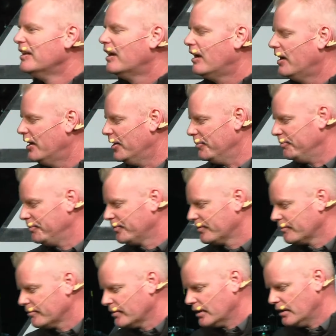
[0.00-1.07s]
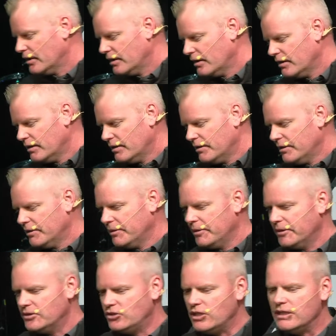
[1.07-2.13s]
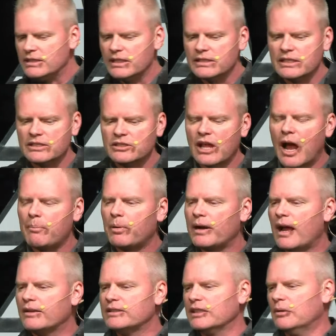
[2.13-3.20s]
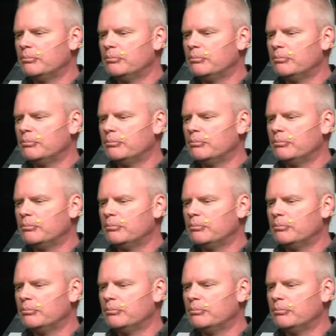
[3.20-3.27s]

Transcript: Um, Jesus is not pronouncing